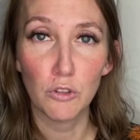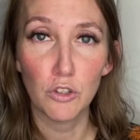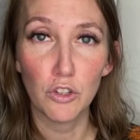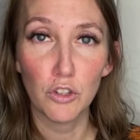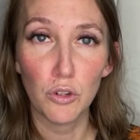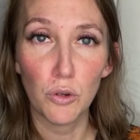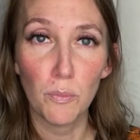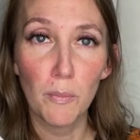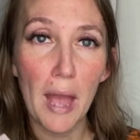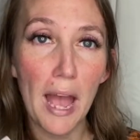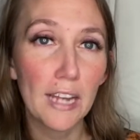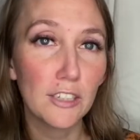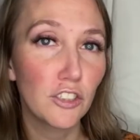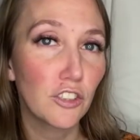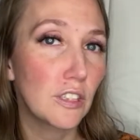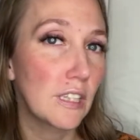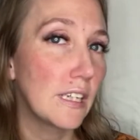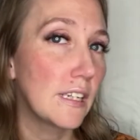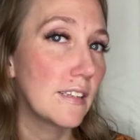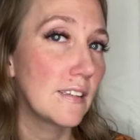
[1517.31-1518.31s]
to match
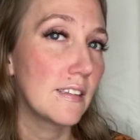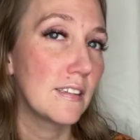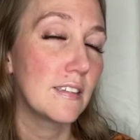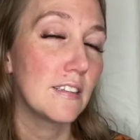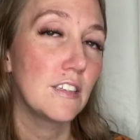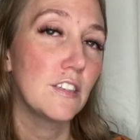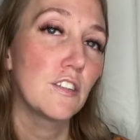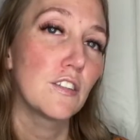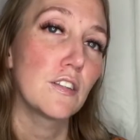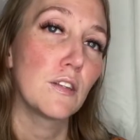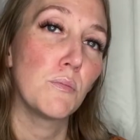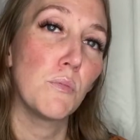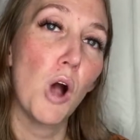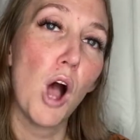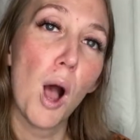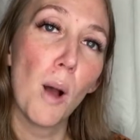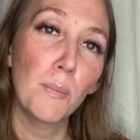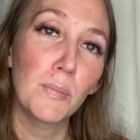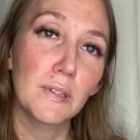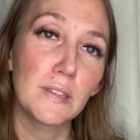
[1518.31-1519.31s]
things, it teaches them
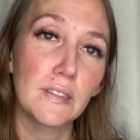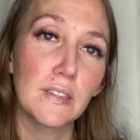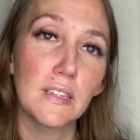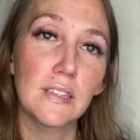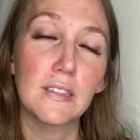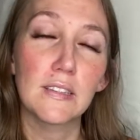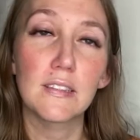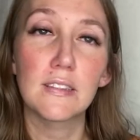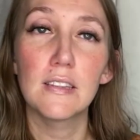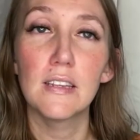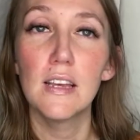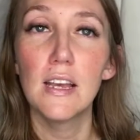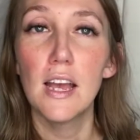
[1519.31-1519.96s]
opposites,